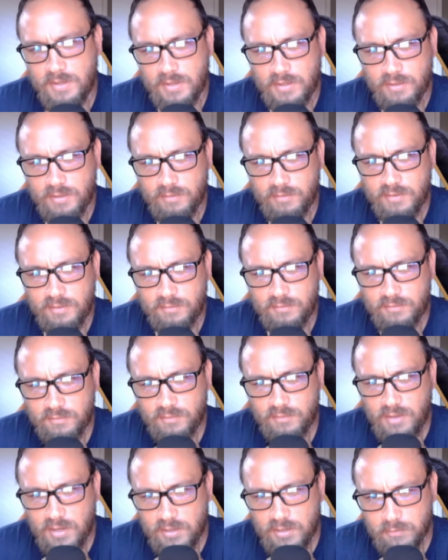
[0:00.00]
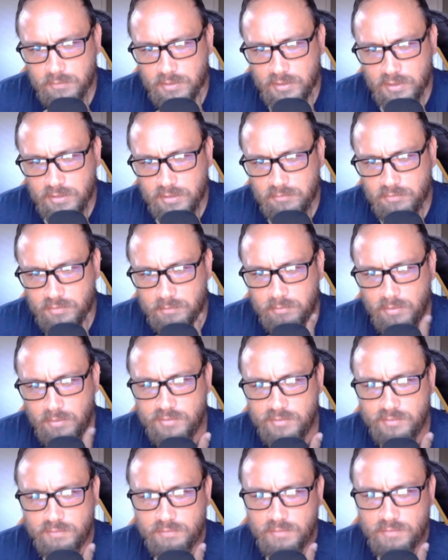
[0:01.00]
This just kind of relieves the
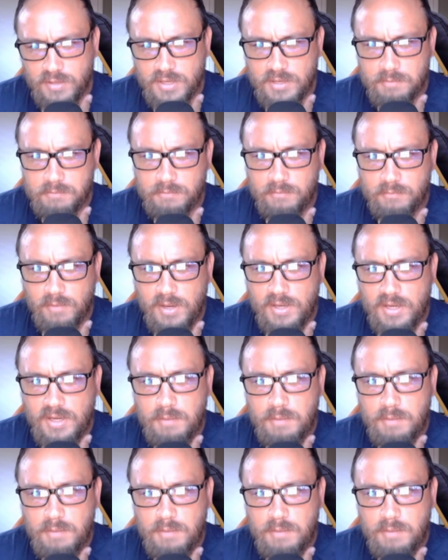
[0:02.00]
pressure for him, right?